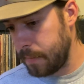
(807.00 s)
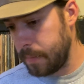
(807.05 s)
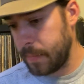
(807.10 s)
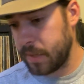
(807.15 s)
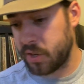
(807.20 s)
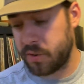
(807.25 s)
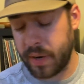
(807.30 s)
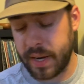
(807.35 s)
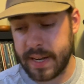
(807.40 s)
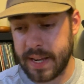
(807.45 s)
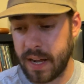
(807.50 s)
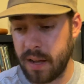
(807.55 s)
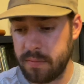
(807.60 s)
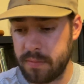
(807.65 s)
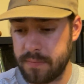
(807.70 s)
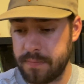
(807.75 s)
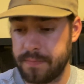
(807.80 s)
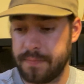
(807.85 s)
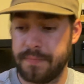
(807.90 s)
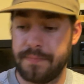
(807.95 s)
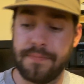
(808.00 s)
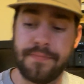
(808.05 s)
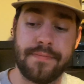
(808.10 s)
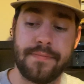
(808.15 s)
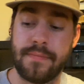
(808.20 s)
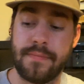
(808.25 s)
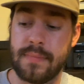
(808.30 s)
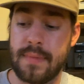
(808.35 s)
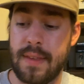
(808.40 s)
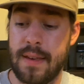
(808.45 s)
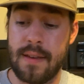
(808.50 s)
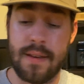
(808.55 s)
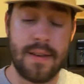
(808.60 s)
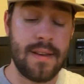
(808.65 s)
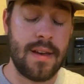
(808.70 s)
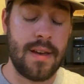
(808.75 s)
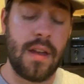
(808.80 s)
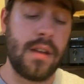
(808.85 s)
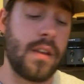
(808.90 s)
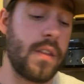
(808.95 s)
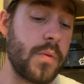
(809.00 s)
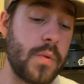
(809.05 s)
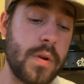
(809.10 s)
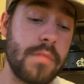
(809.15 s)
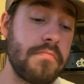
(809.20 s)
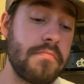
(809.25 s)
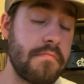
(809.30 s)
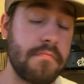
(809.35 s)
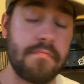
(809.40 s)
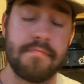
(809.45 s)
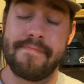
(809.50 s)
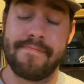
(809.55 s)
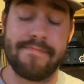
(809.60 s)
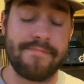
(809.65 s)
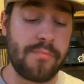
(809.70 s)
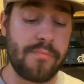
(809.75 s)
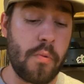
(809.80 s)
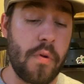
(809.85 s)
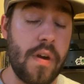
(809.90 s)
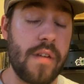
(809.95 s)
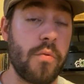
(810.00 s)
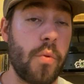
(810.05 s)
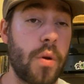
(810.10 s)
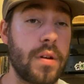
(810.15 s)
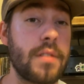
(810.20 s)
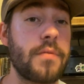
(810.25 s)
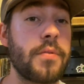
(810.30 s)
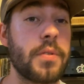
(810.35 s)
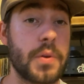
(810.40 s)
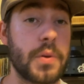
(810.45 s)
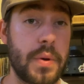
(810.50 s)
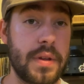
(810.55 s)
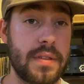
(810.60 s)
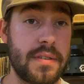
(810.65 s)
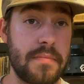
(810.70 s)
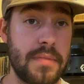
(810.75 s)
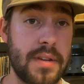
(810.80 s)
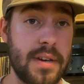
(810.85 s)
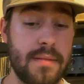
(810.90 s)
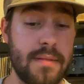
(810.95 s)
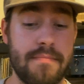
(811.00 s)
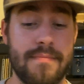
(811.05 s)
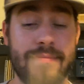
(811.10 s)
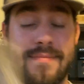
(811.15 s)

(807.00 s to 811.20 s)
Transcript: Great album. Another one I've wanted for quite some time.